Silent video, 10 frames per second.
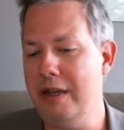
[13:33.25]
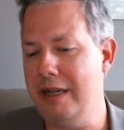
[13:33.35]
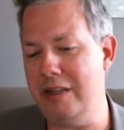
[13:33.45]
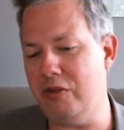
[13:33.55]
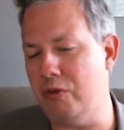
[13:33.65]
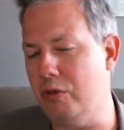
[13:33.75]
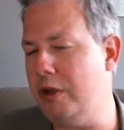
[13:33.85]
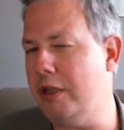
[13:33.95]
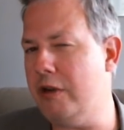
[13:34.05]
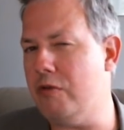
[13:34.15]
It's
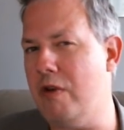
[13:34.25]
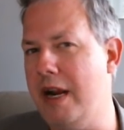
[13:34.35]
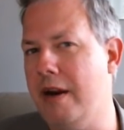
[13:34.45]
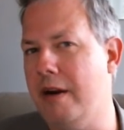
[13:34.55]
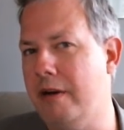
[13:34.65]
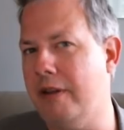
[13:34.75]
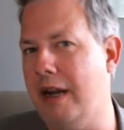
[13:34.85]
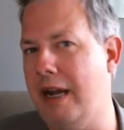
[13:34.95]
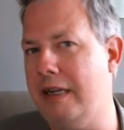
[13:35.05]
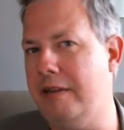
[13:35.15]
really rare that
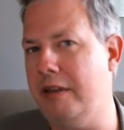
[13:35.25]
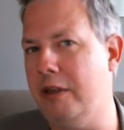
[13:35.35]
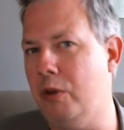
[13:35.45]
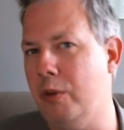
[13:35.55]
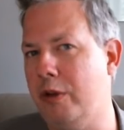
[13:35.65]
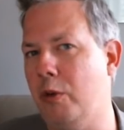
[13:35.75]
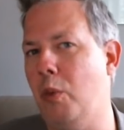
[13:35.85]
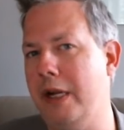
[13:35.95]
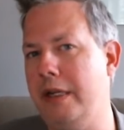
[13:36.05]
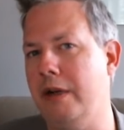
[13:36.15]
I deal with a
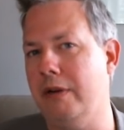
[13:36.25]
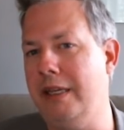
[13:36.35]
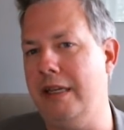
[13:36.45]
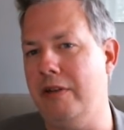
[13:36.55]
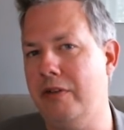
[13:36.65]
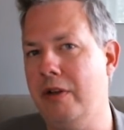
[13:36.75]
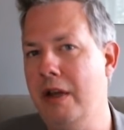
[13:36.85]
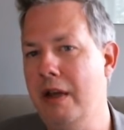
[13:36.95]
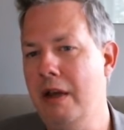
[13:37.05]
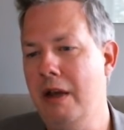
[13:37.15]
1-year lease.